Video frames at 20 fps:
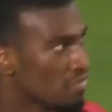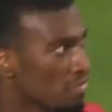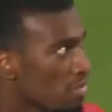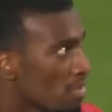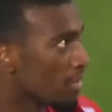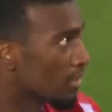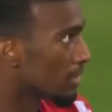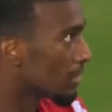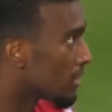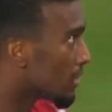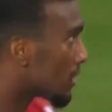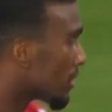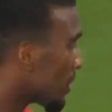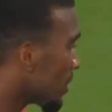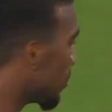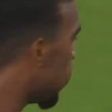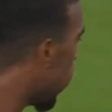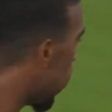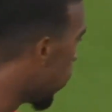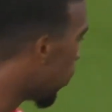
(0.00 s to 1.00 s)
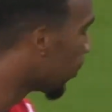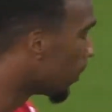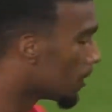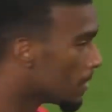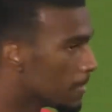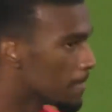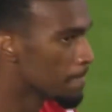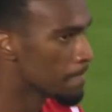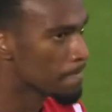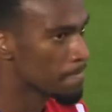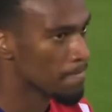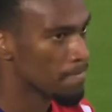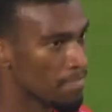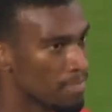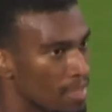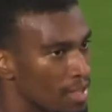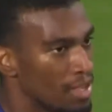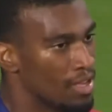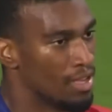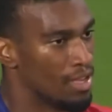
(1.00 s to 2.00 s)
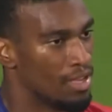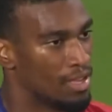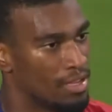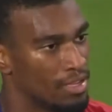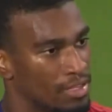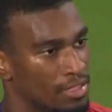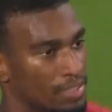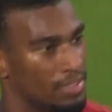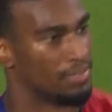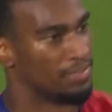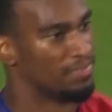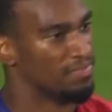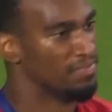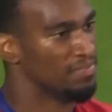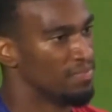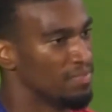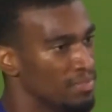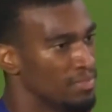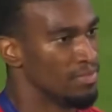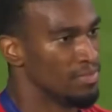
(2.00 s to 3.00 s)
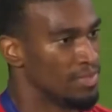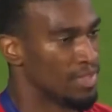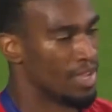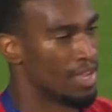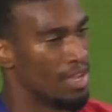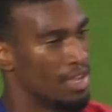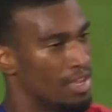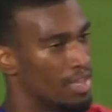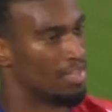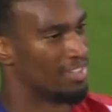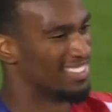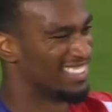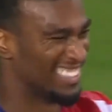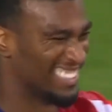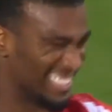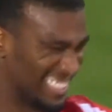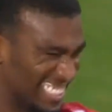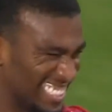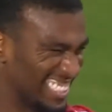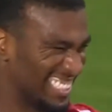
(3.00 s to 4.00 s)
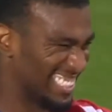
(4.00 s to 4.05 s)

went for 2 goals and an assist for Antalyaspor